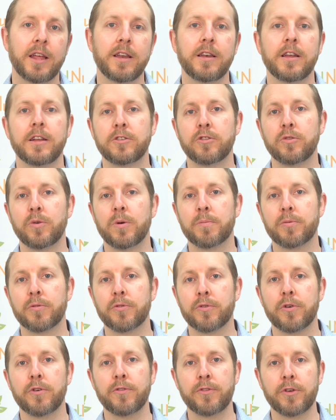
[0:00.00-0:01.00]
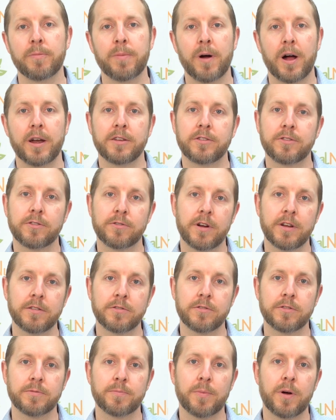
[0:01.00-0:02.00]
in to improve your body's
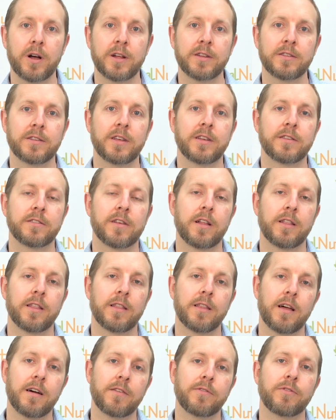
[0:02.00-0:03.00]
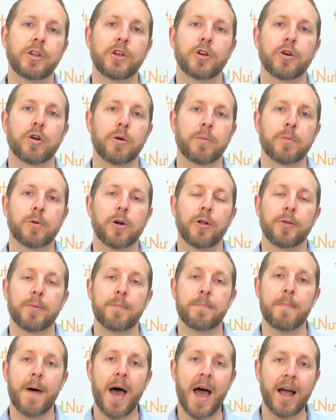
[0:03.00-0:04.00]
stress response is a lovely herb called
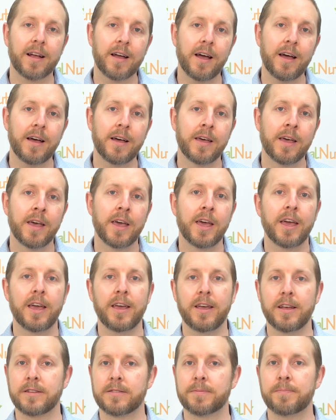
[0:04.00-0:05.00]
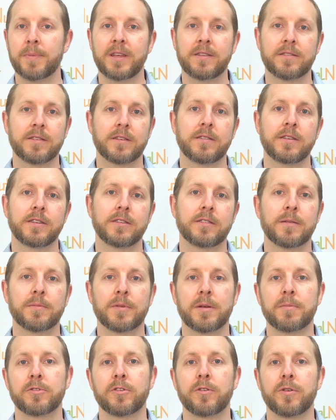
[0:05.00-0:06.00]
maca. It's basically
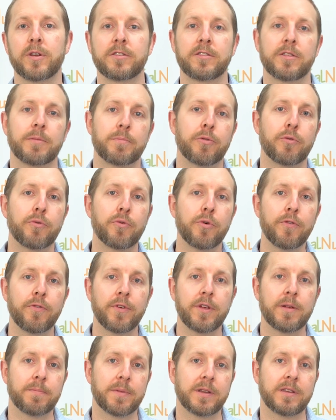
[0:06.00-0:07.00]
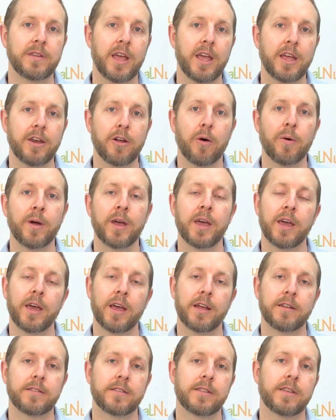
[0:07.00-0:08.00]
sometimes known as the Peruvian potato.
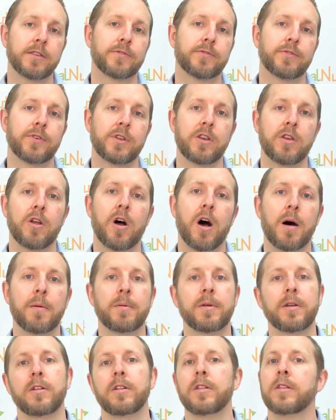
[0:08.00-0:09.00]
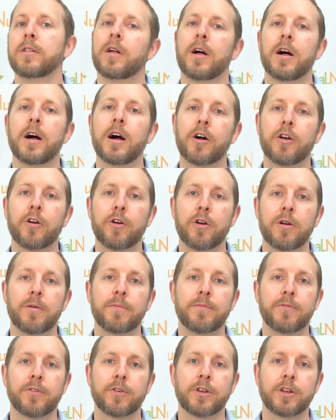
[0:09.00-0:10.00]
It's this phenomenal
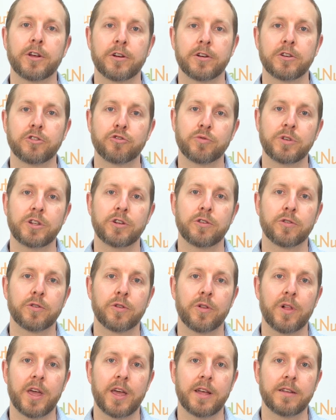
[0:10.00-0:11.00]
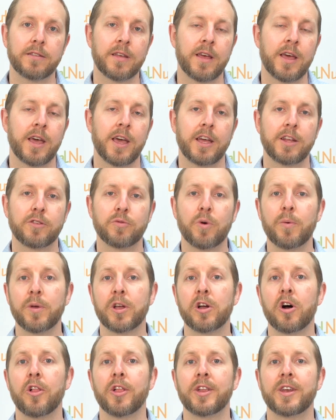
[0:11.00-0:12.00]
herb for your adrenal glands. It's what we
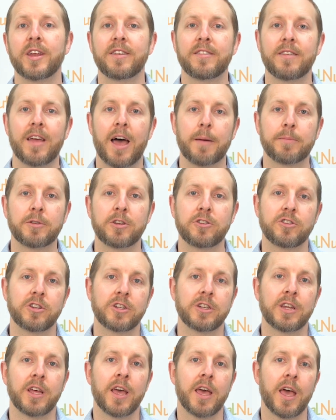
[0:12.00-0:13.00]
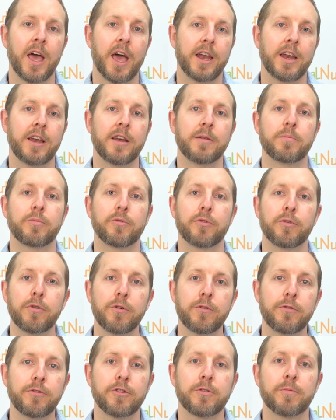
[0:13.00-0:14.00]
call an adaptogen, and it
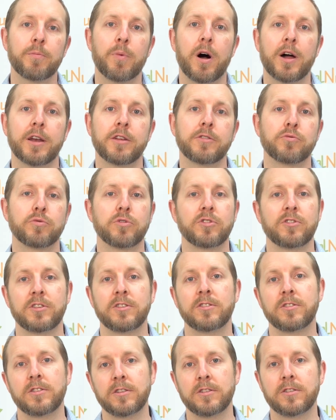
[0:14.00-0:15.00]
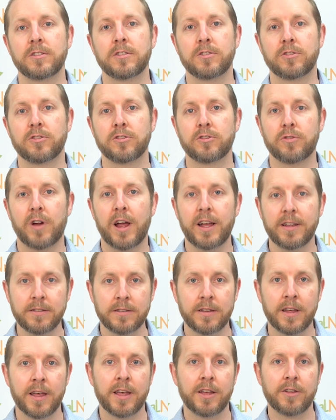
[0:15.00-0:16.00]
improves your body's resistance to
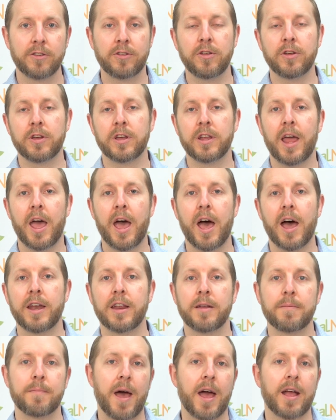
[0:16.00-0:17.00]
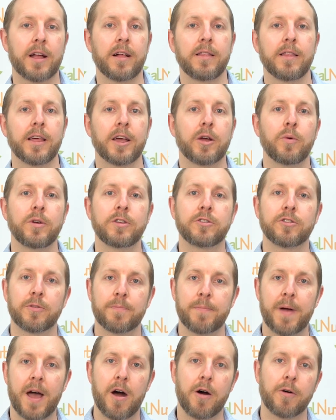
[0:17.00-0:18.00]
stress. So you can add in maca liquids or
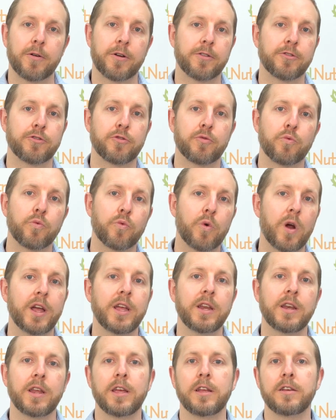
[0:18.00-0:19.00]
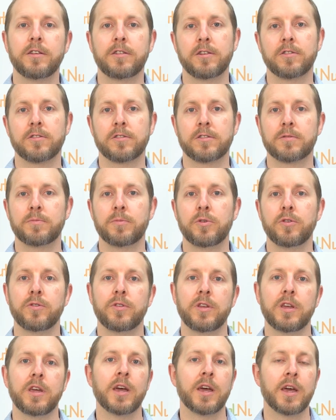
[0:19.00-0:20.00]
powders right into your
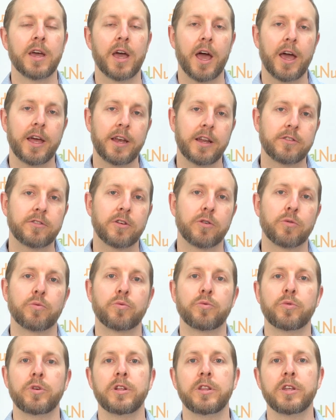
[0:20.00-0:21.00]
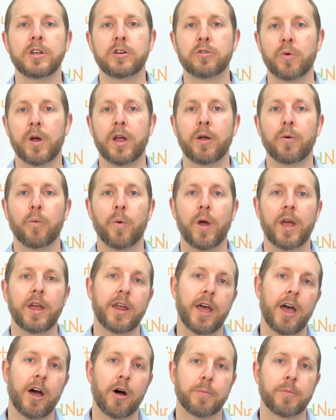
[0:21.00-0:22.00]
smoothie, and it's a really great way
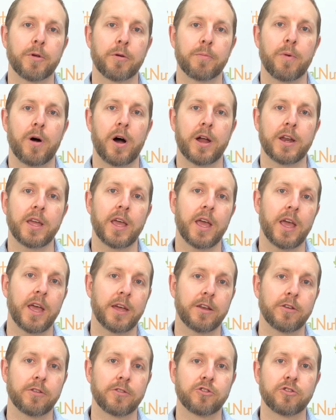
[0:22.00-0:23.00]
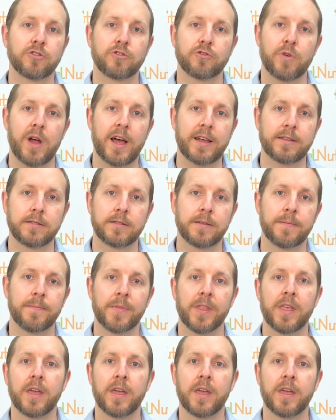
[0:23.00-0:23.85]
to help your body handle stress.